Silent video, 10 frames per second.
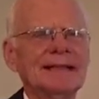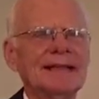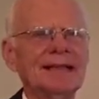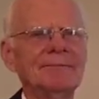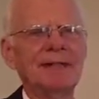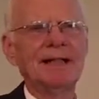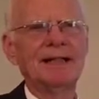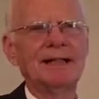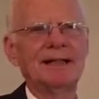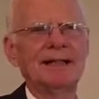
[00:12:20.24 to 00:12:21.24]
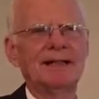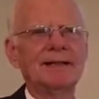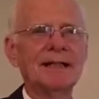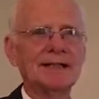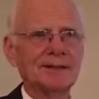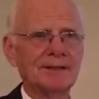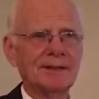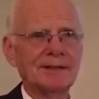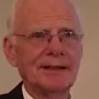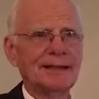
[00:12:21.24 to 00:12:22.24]
he had been a
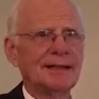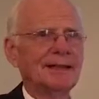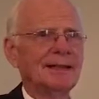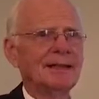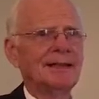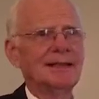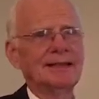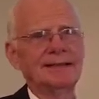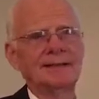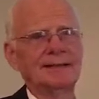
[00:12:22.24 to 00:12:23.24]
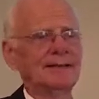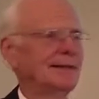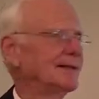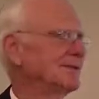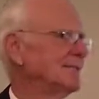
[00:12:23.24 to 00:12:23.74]
lecturer in, you know,